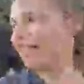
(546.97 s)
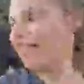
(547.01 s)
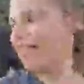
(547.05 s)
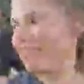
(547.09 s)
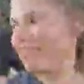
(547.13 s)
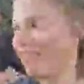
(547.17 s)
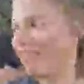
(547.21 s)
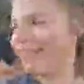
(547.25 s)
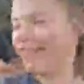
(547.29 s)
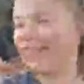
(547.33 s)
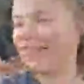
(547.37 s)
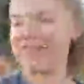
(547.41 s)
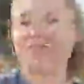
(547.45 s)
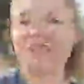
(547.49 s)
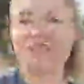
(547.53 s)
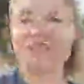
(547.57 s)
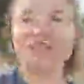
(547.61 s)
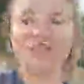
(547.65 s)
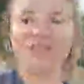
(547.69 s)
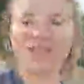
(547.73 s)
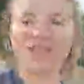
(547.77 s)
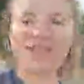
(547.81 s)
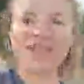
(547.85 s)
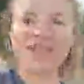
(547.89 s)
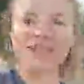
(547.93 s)
If everything's
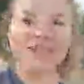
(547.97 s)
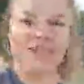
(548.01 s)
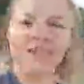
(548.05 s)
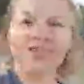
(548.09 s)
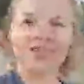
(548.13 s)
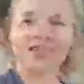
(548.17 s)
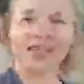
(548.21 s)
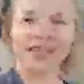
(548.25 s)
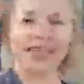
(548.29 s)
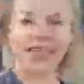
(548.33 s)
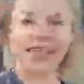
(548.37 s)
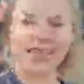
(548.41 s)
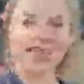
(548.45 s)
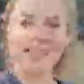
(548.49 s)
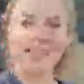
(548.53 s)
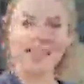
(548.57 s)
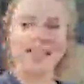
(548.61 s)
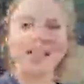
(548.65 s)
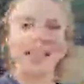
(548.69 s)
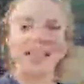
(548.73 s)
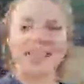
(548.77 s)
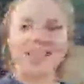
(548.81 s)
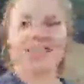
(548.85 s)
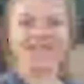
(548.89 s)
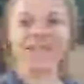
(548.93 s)
all neat and tidy
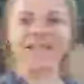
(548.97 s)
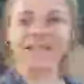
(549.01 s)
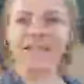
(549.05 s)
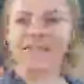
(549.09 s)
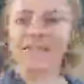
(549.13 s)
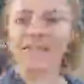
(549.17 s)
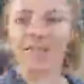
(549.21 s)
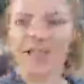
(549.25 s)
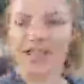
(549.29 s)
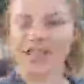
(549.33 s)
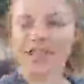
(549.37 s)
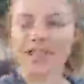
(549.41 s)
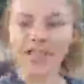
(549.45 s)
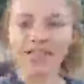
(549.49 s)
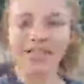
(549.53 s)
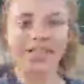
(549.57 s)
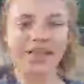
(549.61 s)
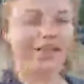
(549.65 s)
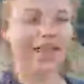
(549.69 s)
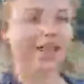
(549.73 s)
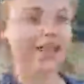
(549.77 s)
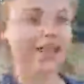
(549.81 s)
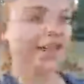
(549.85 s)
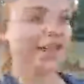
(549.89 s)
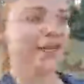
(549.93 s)
and everything, then
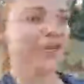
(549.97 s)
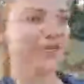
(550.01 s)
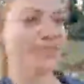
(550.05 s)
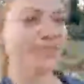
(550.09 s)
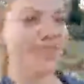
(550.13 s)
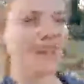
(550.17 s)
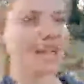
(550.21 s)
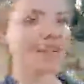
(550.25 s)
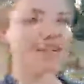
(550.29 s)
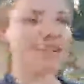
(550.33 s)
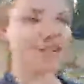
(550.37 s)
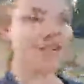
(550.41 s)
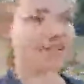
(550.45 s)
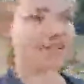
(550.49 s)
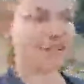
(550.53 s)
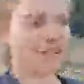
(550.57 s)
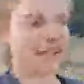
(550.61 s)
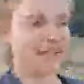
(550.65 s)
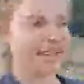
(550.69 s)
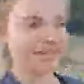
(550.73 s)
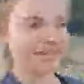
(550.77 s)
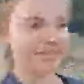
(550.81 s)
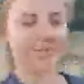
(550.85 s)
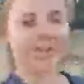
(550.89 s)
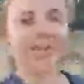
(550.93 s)
it might look okay,
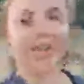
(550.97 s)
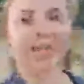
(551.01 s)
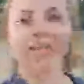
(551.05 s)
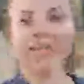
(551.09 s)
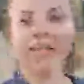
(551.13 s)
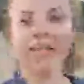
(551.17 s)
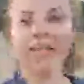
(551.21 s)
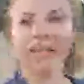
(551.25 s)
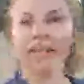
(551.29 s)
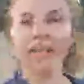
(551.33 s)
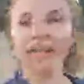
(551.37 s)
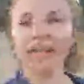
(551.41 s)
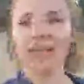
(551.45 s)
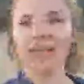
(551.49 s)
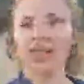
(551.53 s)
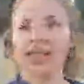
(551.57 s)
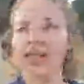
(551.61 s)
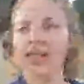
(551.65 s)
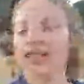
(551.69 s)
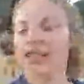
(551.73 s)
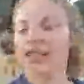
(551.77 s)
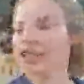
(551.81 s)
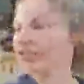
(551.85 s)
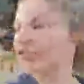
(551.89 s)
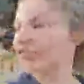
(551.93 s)
but if
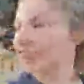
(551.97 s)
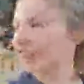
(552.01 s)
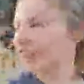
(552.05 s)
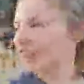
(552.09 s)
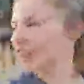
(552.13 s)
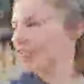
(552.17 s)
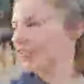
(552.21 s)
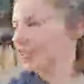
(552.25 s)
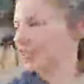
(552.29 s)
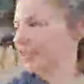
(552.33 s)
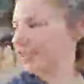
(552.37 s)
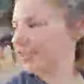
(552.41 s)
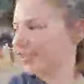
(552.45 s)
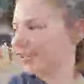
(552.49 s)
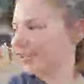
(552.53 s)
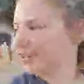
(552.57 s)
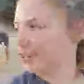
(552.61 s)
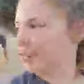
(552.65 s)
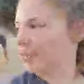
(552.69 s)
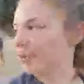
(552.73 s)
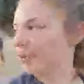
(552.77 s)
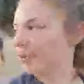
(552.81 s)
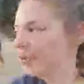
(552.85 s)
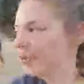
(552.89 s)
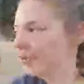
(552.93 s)
things are a little
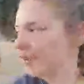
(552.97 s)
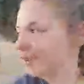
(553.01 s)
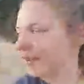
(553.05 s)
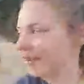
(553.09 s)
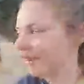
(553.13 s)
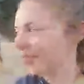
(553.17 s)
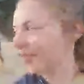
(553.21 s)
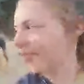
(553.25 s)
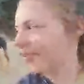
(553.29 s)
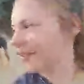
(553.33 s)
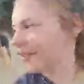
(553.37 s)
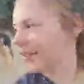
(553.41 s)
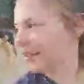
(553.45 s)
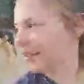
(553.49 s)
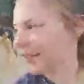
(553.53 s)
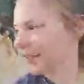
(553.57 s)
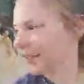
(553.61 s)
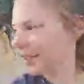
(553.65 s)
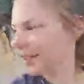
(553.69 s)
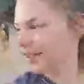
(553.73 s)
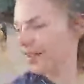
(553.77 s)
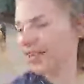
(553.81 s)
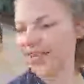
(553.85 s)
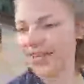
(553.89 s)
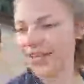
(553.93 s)
bit
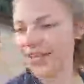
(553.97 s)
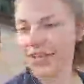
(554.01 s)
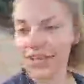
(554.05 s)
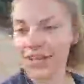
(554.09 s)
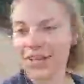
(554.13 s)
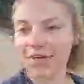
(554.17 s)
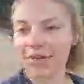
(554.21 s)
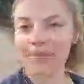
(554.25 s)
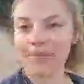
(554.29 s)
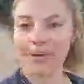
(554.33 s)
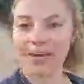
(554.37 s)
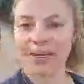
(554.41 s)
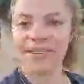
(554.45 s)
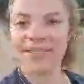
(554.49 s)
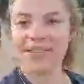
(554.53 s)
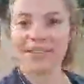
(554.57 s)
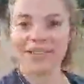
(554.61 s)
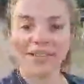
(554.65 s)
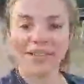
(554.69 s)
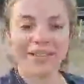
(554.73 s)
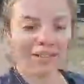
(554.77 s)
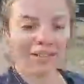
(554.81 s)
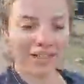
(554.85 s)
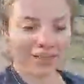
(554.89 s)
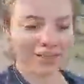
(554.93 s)
messy,
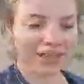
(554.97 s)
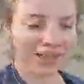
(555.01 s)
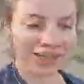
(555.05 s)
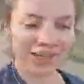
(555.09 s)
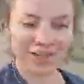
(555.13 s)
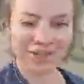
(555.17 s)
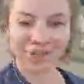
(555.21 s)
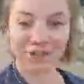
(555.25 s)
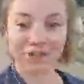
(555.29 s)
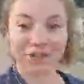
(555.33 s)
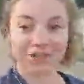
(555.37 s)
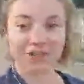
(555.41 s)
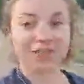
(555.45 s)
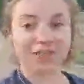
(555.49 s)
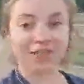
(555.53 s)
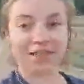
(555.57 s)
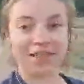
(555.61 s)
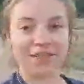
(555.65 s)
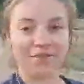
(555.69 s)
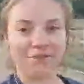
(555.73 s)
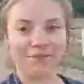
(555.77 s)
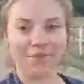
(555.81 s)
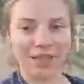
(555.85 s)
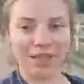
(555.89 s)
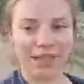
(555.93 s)
then it'll just
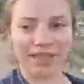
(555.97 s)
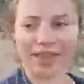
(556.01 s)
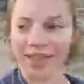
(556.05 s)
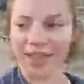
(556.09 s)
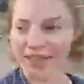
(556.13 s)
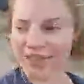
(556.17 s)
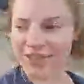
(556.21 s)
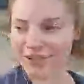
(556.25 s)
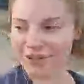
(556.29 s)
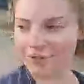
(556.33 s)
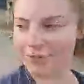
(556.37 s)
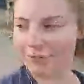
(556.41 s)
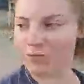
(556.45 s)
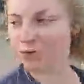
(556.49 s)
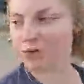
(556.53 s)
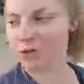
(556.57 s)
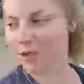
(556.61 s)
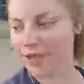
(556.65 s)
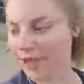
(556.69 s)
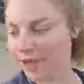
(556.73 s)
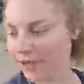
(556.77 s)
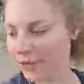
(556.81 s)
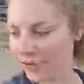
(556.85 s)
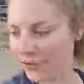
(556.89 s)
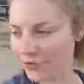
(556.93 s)
make things look more
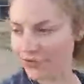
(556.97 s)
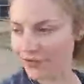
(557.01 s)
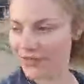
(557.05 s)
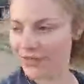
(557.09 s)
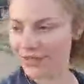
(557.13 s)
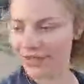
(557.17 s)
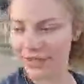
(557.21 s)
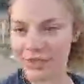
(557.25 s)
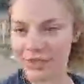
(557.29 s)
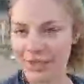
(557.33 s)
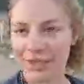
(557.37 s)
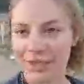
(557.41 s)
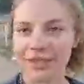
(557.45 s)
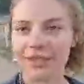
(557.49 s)
chaotic.